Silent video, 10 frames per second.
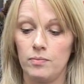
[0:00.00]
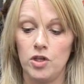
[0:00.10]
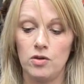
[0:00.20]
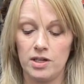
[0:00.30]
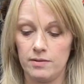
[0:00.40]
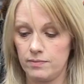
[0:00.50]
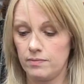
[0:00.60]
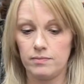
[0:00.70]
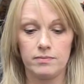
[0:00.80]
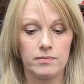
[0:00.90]
You can
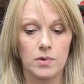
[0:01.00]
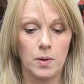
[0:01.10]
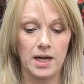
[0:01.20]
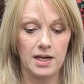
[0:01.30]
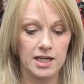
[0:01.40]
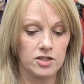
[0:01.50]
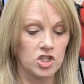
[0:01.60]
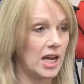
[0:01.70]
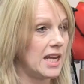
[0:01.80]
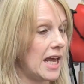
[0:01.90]
quickly
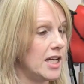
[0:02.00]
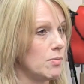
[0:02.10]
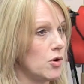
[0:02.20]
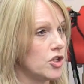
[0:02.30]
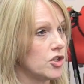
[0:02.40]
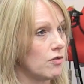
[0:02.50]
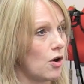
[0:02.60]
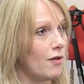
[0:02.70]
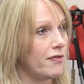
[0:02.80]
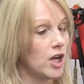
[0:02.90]
shake any moisture
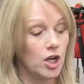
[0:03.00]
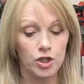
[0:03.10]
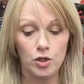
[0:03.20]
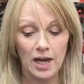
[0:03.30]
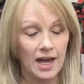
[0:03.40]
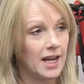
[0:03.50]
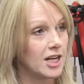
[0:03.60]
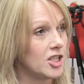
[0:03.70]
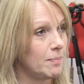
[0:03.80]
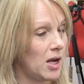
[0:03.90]
off. You can
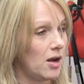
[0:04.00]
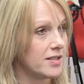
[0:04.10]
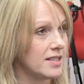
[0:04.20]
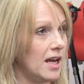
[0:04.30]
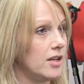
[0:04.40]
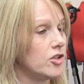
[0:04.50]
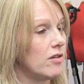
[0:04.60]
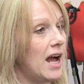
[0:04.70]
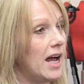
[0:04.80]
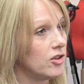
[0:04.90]
actually blast it under
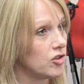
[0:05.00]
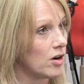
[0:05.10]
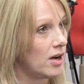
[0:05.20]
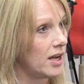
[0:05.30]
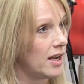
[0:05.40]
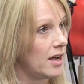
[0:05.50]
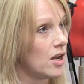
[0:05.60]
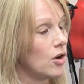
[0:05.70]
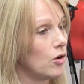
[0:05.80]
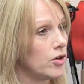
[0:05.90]
a hand dryer
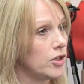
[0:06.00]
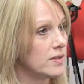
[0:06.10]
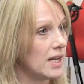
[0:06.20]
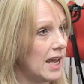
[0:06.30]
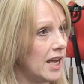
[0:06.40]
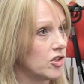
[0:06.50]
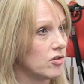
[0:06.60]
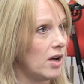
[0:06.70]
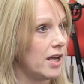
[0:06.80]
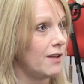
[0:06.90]
or use a hair
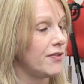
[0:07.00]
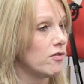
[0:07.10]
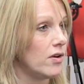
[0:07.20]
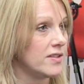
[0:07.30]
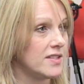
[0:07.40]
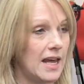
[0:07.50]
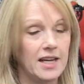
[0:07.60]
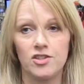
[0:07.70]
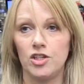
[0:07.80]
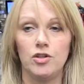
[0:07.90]
dryer. If you're on
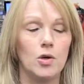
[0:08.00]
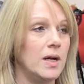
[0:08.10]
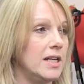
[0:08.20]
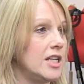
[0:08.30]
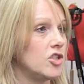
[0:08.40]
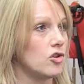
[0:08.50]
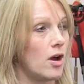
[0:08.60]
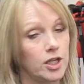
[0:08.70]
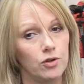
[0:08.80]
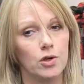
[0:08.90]
set and you quickly need to
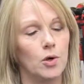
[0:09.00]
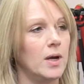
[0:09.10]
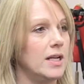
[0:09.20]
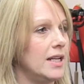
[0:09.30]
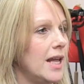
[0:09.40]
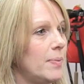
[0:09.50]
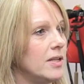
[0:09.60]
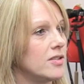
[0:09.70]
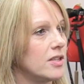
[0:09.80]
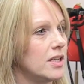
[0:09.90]
dry it, you can quickly nip
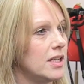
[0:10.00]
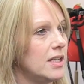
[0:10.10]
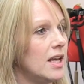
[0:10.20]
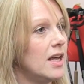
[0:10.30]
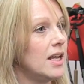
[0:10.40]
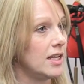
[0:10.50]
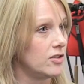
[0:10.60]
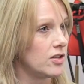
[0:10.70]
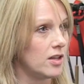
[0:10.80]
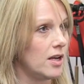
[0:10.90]
into the
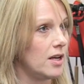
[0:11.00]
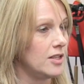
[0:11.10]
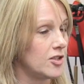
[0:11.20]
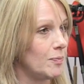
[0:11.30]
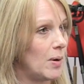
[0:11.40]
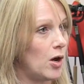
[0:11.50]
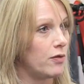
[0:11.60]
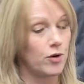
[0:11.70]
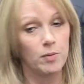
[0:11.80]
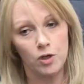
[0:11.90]

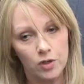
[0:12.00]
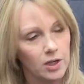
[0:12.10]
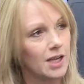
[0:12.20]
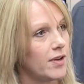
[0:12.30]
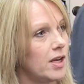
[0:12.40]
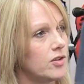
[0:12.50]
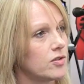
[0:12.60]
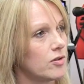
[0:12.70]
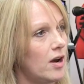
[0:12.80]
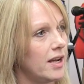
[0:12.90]
bathroom. You can give it a
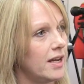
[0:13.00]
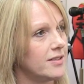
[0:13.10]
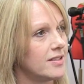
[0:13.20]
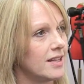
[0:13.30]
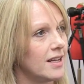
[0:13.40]
dry under